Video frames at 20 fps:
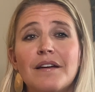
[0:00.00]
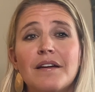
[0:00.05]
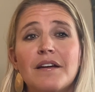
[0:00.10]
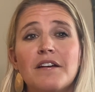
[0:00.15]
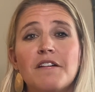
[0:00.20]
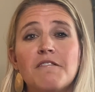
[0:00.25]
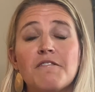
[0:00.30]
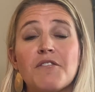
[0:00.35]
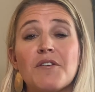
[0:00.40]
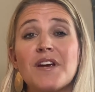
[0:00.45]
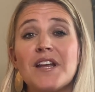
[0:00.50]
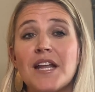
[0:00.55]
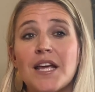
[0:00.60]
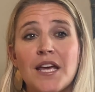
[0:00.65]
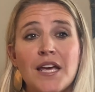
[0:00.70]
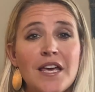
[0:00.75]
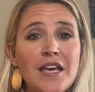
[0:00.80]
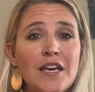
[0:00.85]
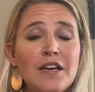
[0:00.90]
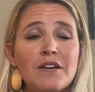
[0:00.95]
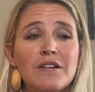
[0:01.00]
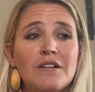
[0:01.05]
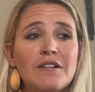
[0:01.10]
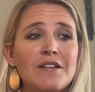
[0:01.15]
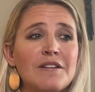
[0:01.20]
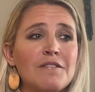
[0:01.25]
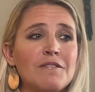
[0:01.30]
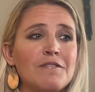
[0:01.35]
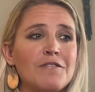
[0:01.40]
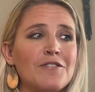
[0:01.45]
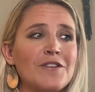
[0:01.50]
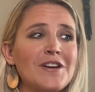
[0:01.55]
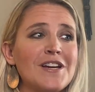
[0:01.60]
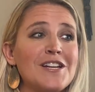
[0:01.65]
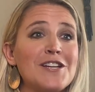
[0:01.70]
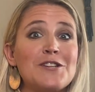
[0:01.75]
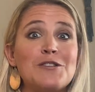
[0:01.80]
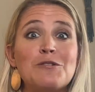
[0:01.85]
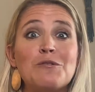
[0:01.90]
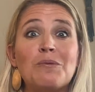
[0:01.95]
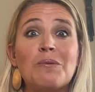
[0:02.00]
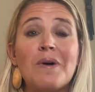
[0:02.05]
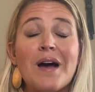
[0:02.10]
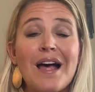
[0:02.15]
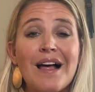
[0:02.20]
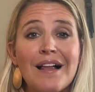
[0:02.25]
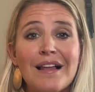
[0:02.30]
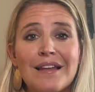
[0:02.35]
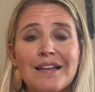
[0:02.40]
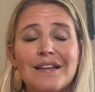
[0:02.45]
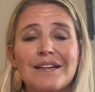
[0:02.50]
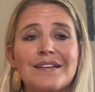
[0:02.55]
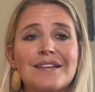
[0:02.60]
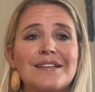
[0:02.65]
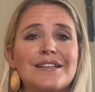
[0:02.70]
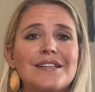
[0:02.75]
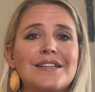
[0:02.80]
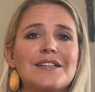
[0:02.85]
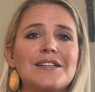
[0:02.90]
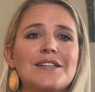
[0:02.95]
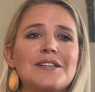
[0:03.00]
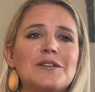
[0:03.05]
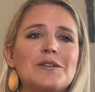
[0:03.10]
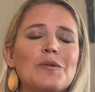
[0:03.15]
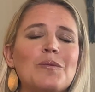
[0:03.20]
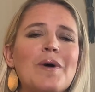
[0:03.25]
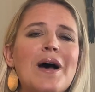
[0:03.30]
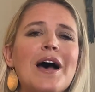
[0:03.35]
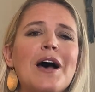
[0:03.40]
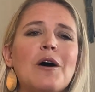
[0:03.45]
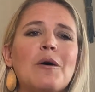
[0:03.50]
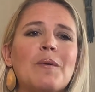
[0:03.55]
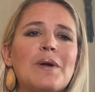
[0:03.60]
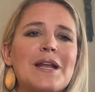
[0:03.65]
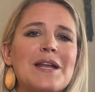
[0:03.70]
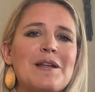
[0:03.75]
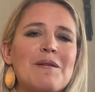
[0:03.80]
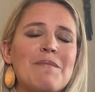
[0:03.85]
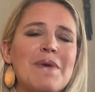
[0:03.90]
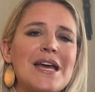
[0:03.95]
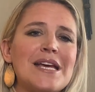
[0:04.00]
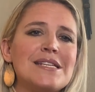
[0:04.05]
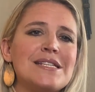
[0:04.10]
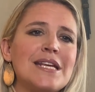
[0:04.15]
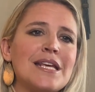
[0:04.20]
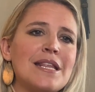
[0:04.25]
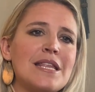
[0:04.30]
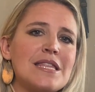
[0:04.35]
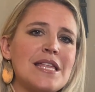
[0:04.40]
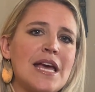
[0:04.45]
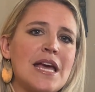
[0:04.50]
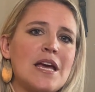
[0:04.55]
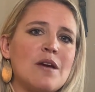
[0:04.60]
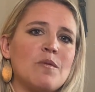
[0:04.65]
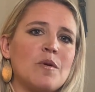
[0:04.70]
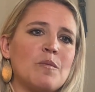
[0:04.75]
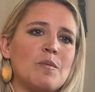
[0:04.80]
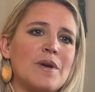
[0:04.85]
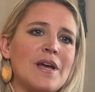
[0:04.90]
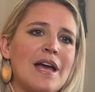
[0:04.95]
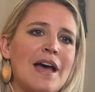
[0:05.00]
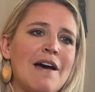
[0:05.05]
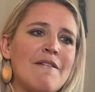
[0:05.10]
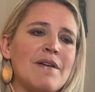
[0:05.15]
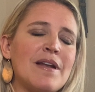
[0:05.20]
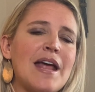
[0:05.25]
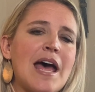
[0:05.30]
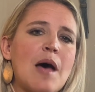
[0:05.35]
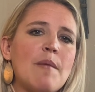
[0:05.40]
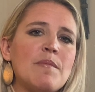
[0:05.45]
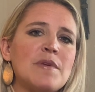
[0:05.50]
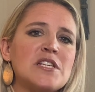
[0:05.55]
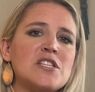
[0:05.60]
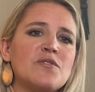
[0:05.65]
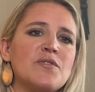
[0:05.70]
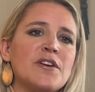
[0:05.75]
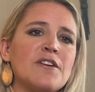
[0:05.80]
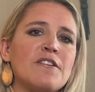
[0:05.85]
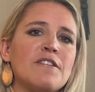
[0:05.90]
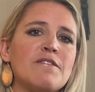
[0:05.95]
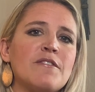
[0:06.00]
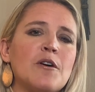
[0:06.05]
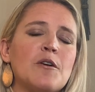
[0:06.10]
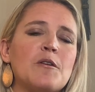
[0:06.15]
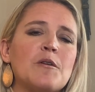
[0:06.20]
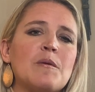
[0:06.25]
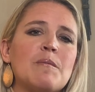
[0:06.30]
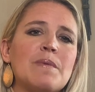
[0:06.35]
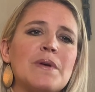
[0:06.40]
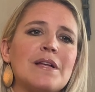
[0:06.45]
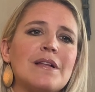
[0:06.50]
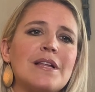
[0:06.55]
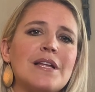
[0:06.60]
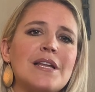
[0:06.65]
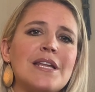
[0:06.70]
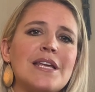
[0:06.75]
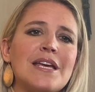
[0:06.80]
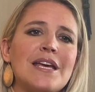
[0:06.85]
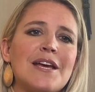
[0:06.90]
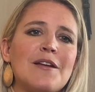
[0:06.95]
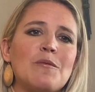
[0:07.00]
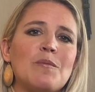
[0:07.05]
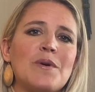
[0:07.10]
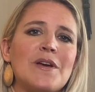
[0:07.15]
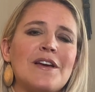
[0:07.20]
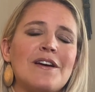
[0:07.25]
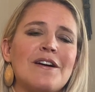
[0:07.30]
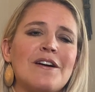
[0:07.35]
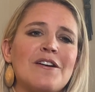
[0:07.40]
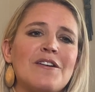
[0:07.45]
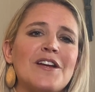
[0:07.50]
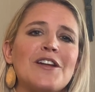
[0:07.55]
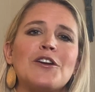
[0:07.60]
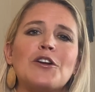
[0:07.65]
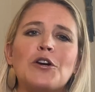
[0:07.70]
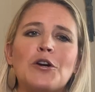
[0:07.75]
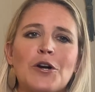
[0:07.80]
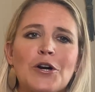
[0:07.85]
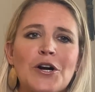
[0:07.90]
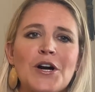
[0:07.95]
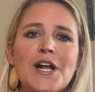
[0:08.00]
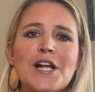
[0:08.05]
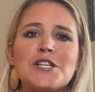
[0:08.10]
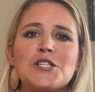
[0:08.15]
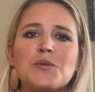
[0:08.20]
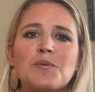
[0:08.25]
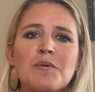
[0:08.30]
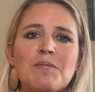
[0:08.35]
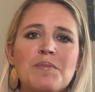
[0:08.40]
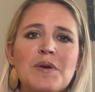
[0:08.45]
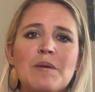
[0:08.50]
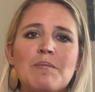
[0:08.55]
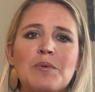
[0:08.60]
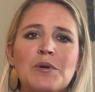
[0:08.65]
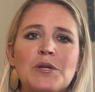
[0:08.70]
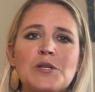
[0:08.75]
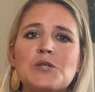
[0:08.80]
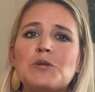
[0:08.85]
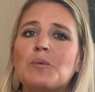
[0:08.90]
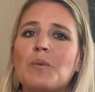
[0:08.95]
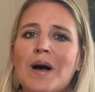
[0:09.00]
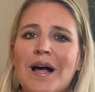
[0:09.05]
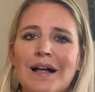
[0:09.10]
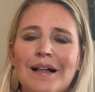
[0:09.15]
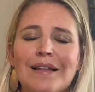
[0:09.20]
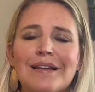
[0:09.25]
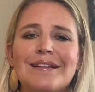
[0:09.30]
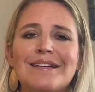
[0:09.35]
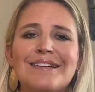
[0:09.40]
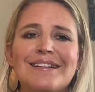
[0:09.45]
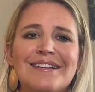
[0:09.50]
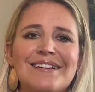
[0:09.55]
free to heal and free to do well. Wow, what an amazing thing when we have an atmosphere of vulnerability and we are encouraged when people do well.